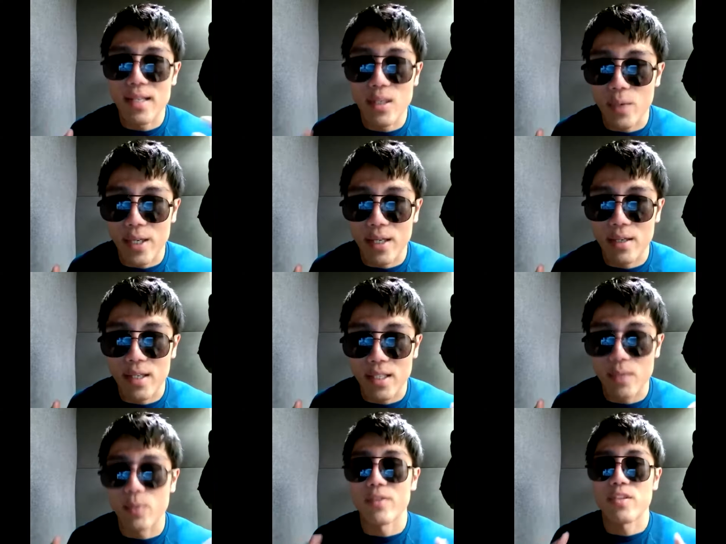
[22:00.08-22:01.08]
anywhere
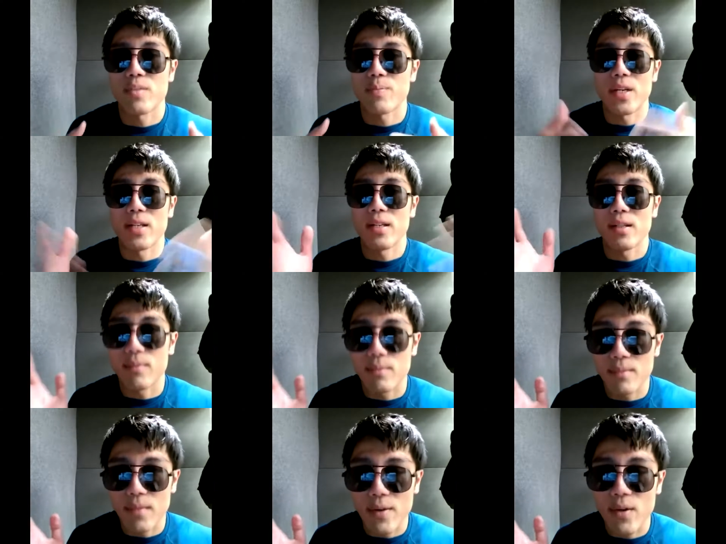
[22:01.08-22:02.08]
and it would have spread
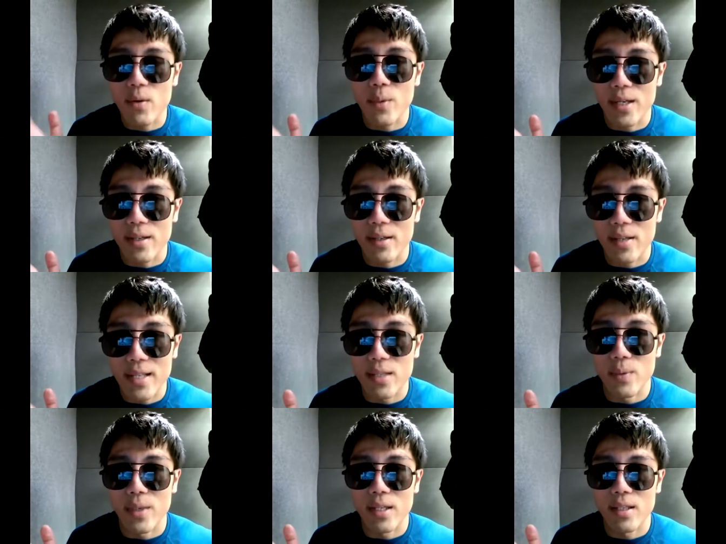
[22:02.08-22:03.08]
everywhere
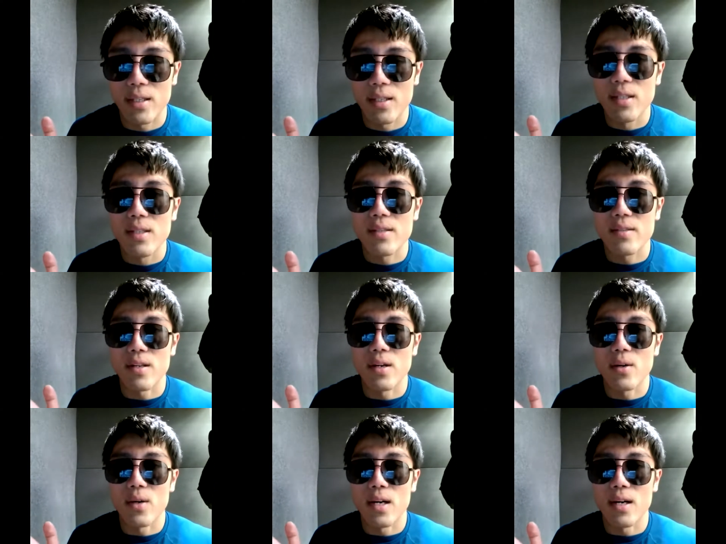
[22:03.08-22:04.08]
anyway.
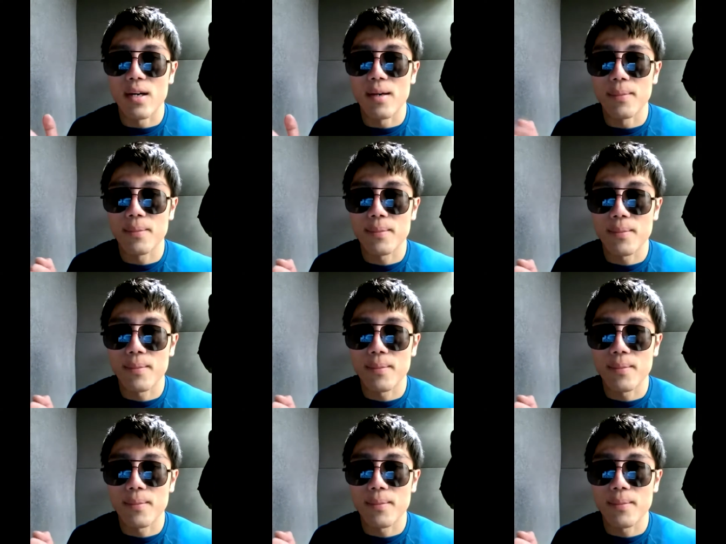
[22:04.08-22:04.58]
So uh,